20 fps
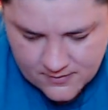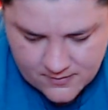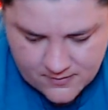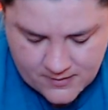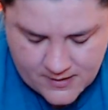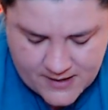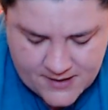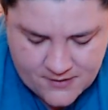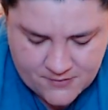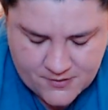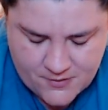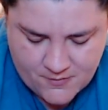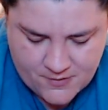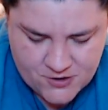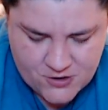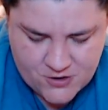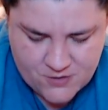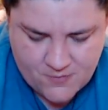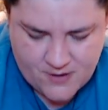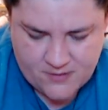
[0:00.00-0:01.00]
I don't know
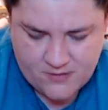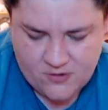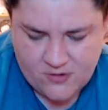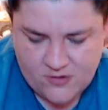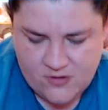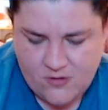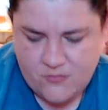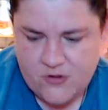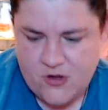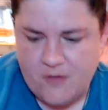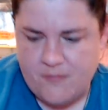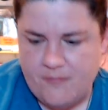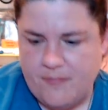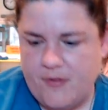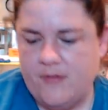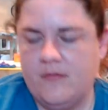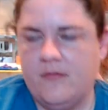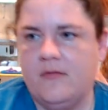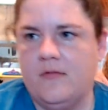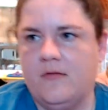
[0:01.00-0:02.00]
what you want. Just don't jump.
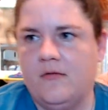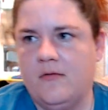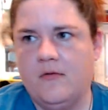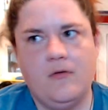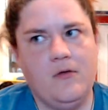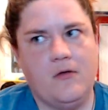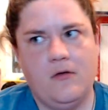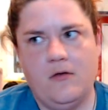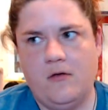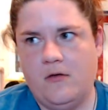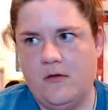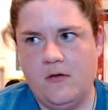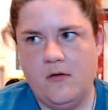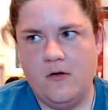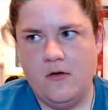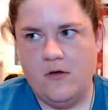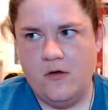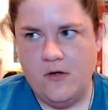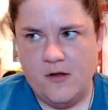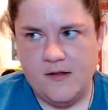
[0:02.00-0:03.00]

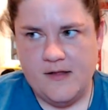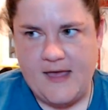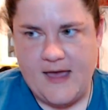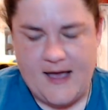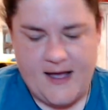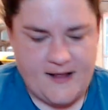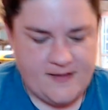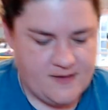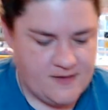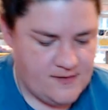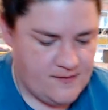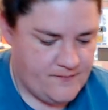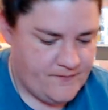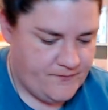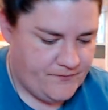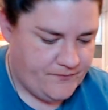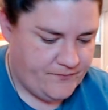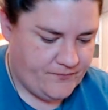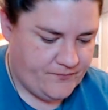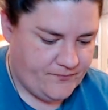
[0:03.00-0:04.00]
Cats.
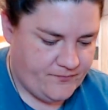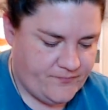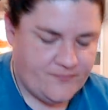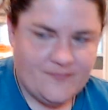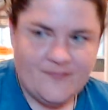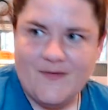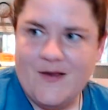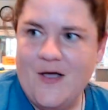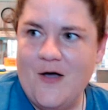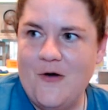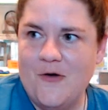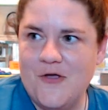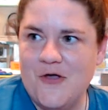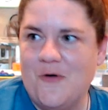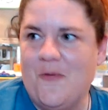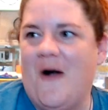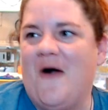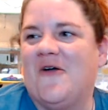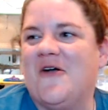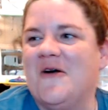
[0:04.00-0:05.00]
Oh, you're
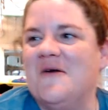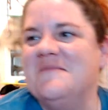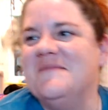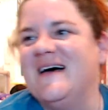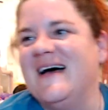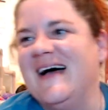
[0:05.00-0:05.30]
welcome.